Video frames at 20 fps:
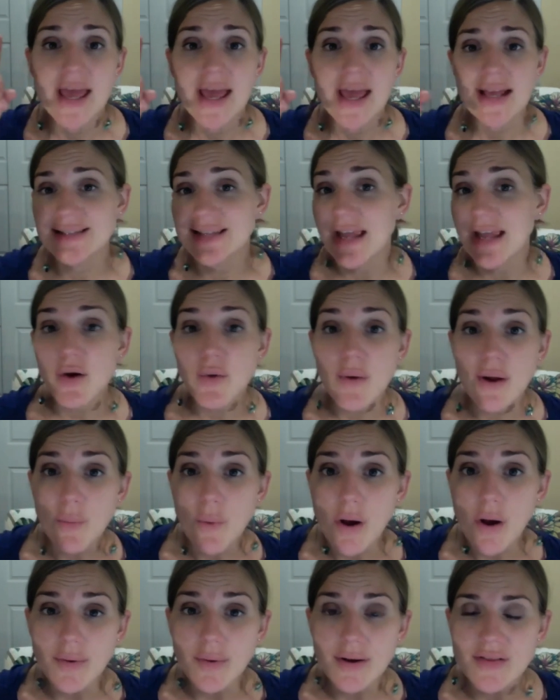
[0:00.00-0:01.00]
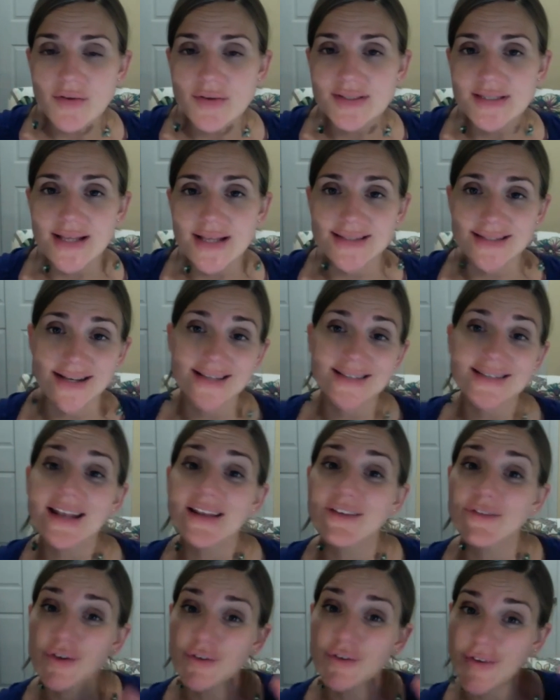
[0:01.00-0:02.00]
and say, oh, I want one of those sets. And I said,
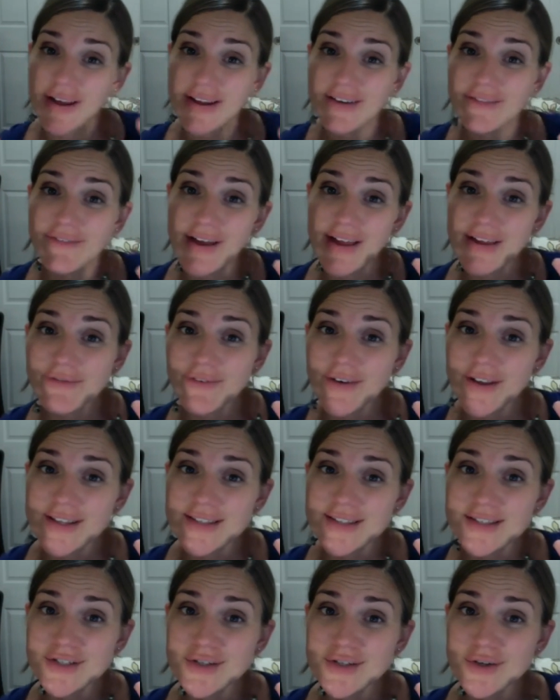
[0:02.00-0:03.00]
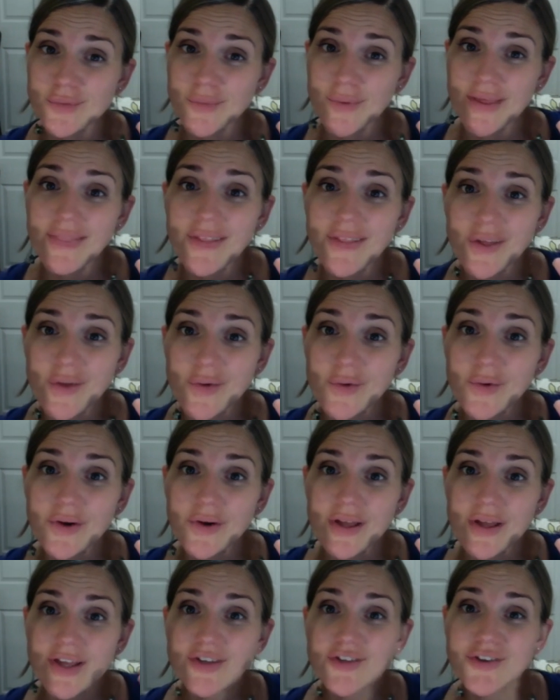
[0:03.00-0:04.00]
if you find 5 friends to do it with you,
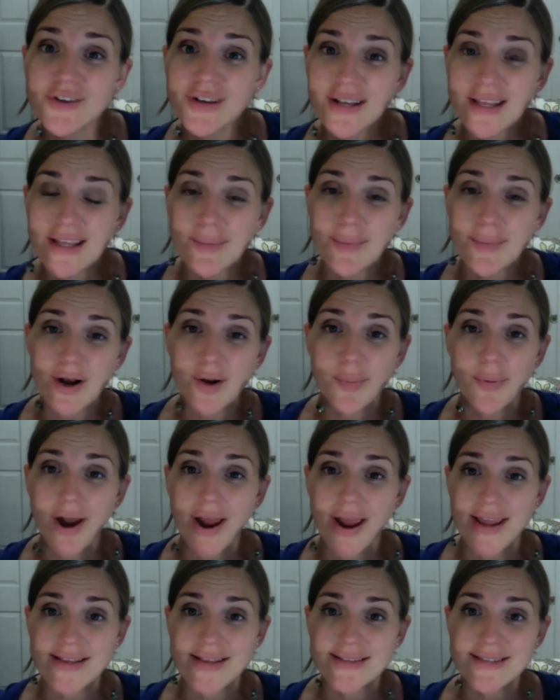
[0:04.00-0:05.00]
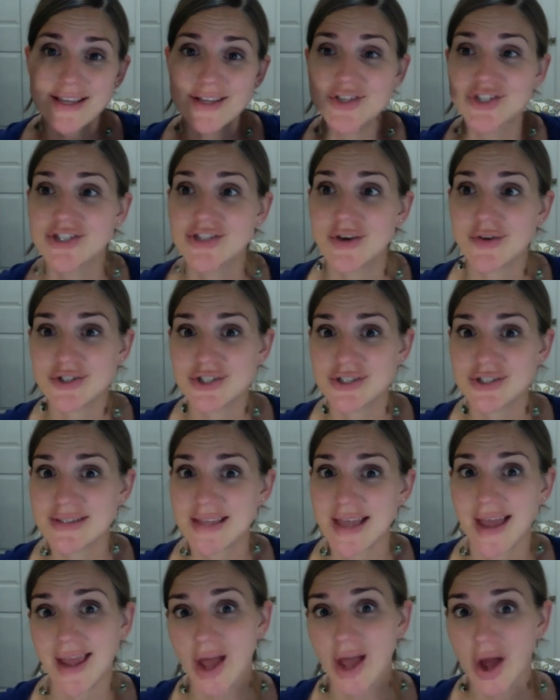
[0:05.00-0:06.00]
you're going to get a better price. And so she's
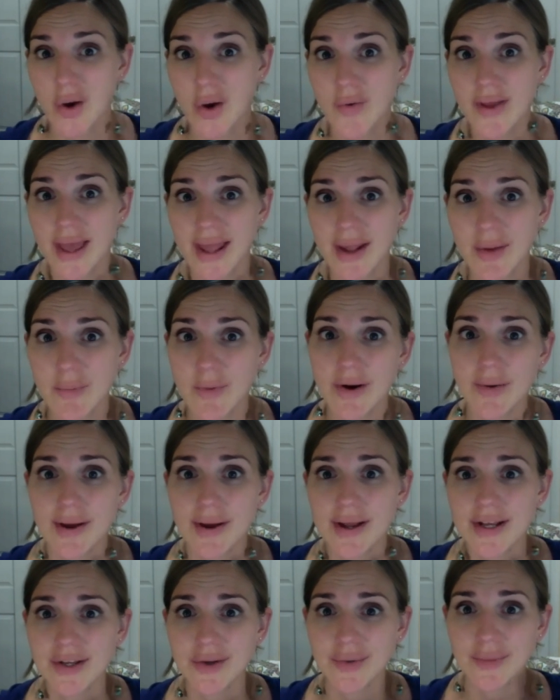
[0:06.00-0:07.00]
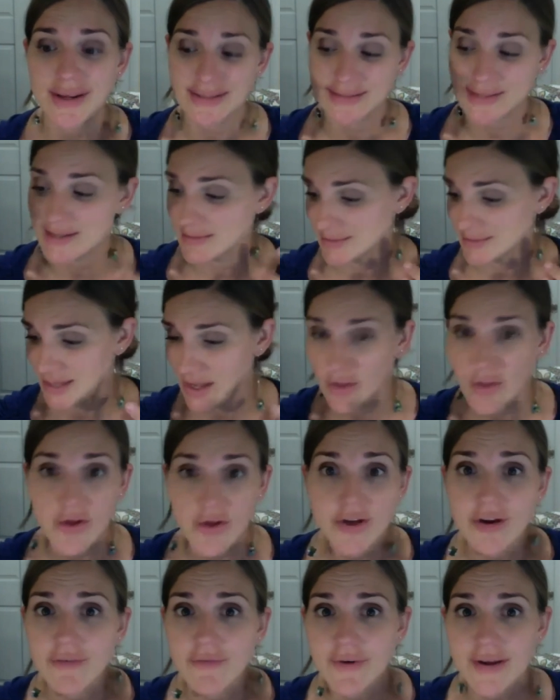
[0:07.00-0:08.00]
like, okay, what do I do? And I said, tell all
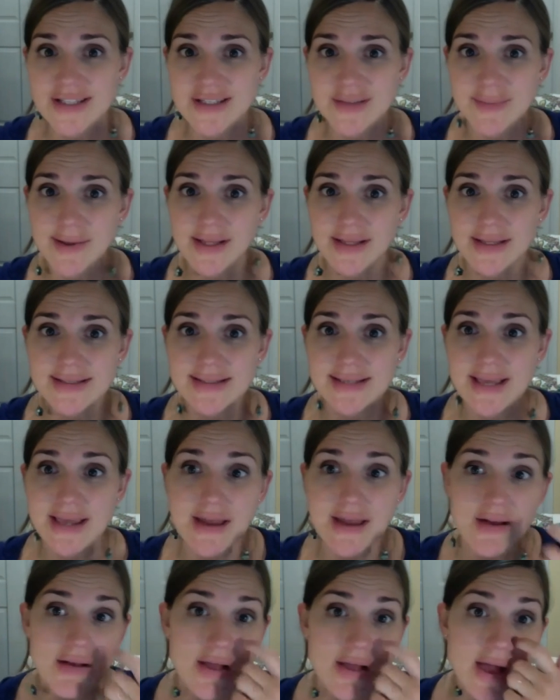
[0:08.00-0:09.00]
your friends about the sale